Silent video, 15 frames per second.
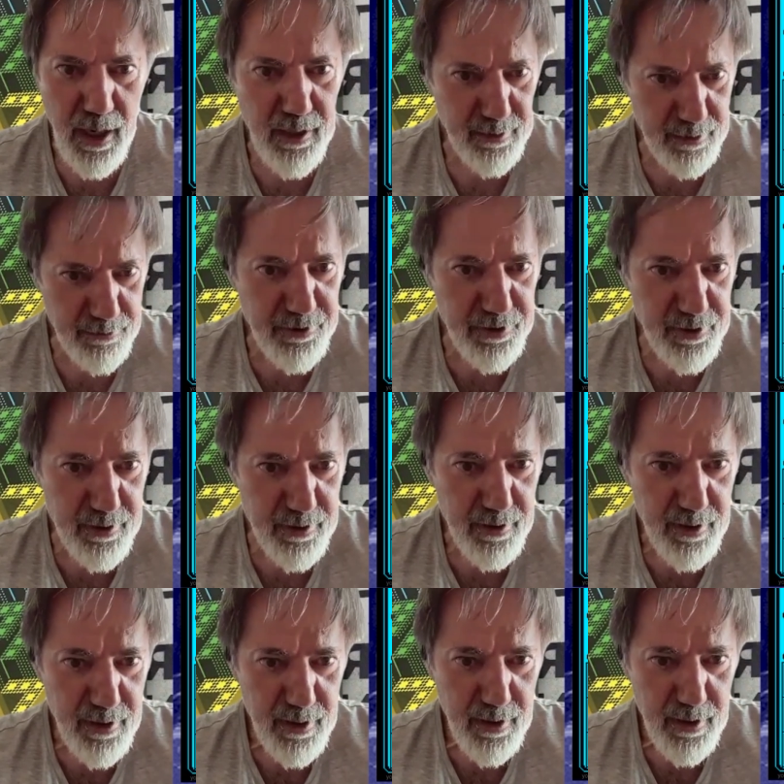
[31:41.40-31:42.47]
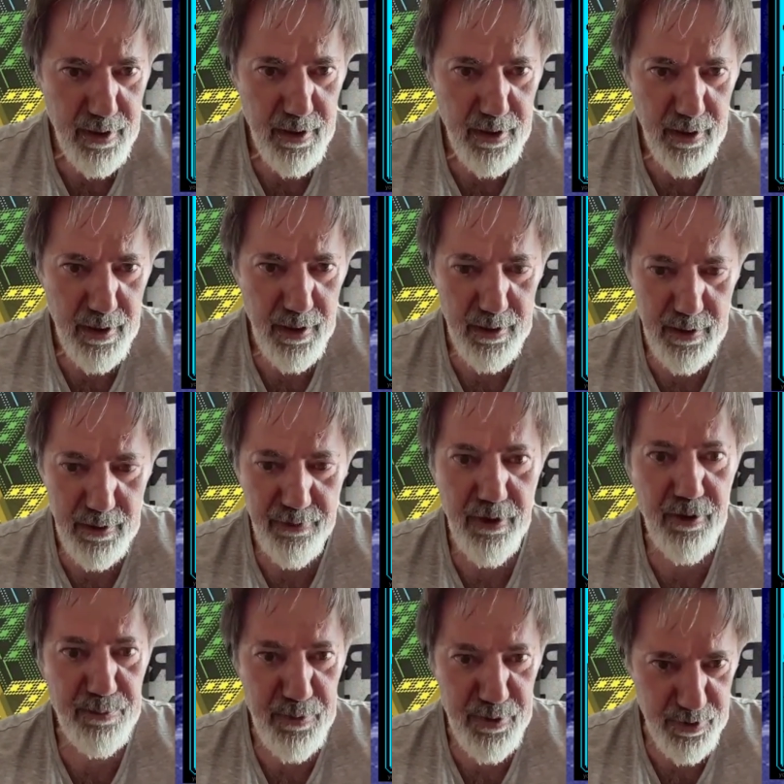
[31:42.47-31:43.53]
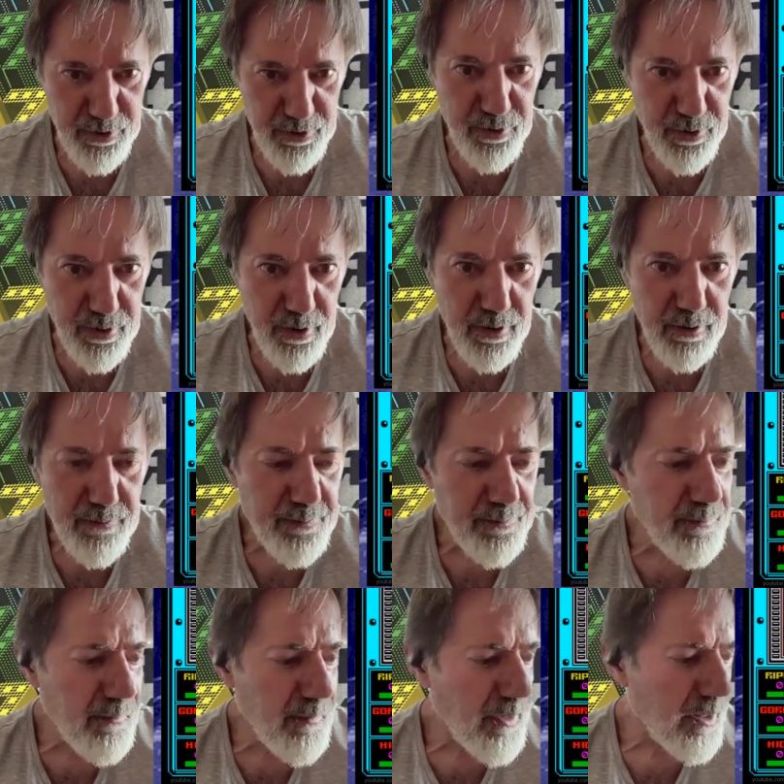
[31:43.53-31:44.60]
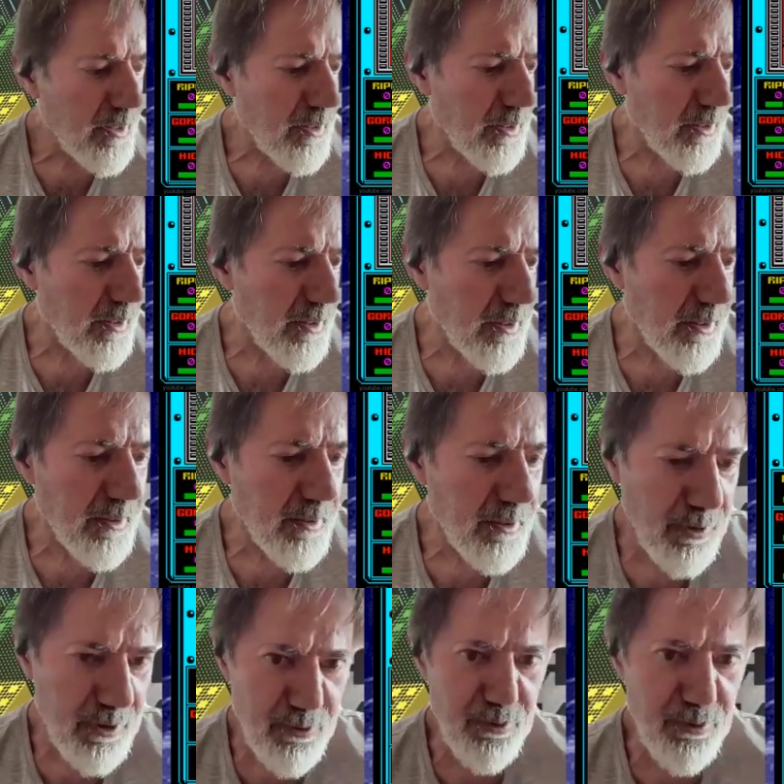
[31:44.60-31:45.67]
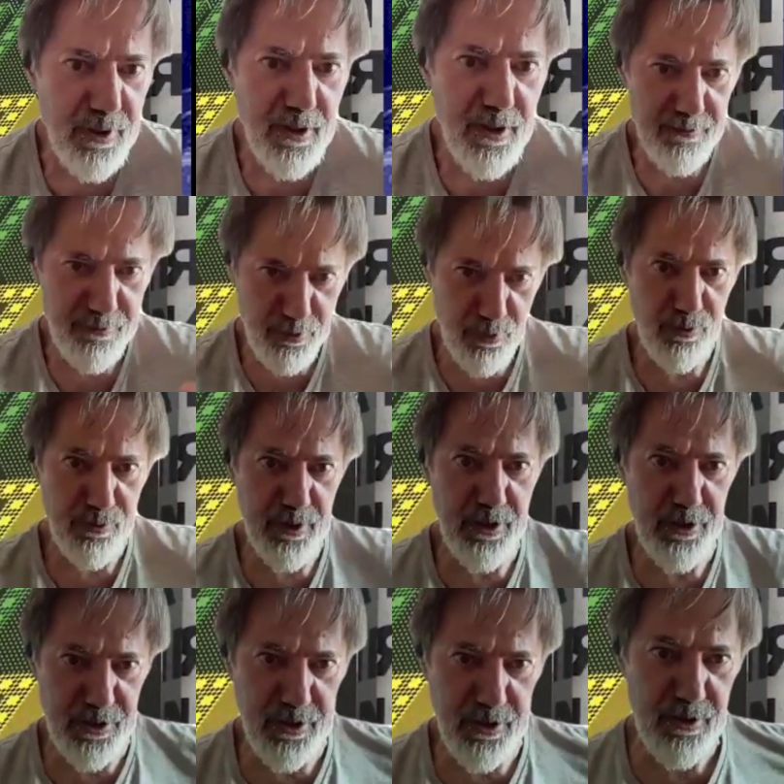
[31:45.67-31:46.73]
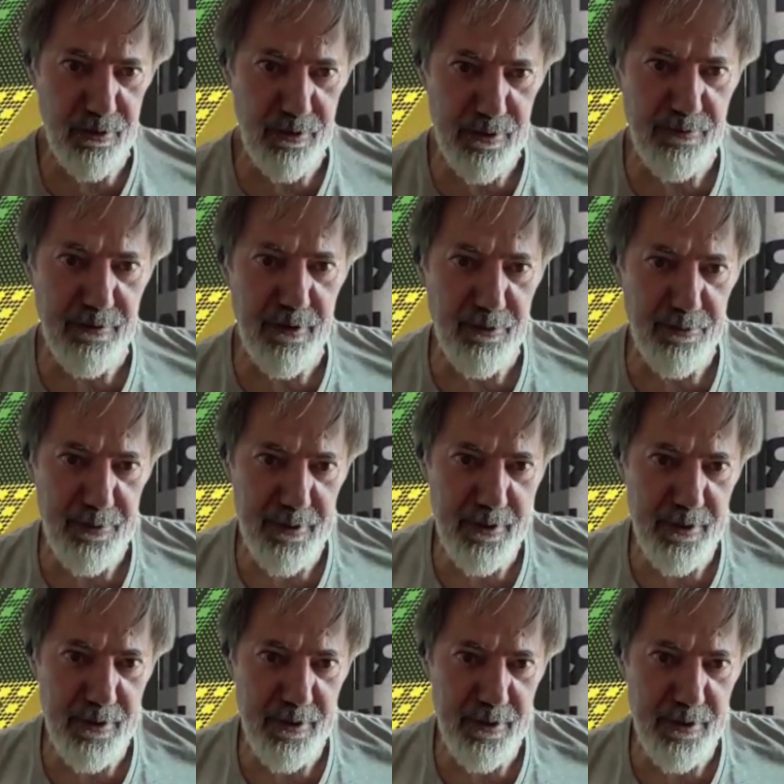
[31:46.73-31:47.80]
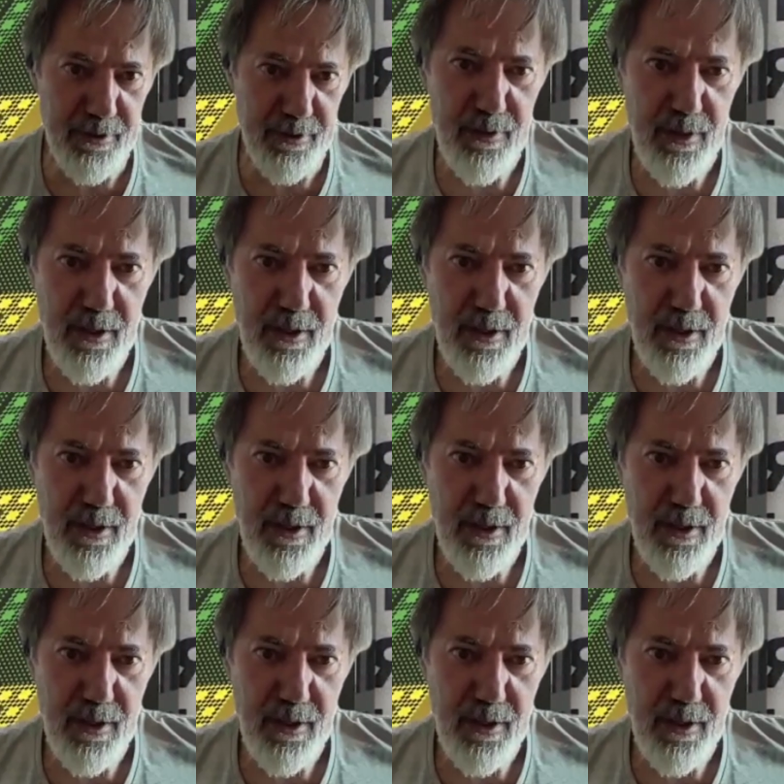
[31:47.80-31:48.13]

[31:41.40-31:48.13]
Activision development studio. He was looking after all the external developers as well.